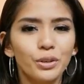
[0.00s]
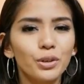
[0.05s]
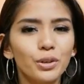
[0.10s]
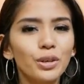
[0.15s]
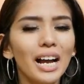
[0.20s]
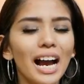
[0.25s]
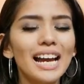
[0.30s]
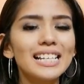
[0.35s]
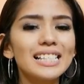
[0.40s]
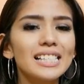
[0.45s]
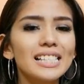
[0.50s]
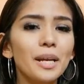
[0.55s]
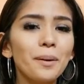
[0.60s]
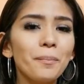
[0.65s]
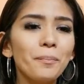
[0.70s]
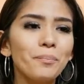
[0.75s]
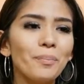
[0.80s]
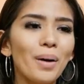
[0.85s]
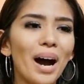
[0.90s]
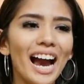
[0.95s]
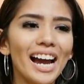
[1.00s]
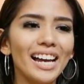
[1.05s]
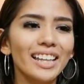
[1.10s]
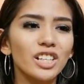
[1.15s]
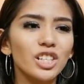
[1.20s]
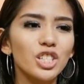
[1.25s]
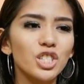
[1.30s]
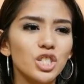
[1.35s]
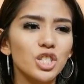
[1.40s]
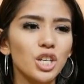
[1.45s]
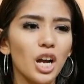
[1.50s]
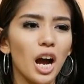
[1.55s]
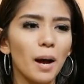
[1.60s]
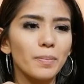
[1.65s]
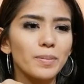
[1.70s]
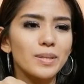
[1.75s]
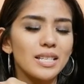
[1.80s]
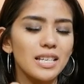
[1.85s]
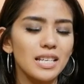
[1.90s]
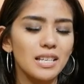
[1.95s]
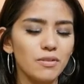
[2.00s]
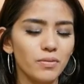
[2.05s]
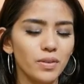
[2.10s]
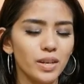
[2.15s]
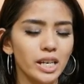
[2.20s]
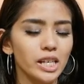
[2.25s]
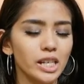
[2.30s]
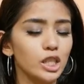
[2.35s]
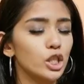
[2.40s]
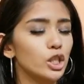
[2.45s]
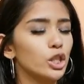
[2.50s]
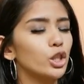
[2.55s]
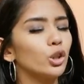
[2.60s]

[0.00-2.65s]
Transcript: So you guys can buy this Shop TV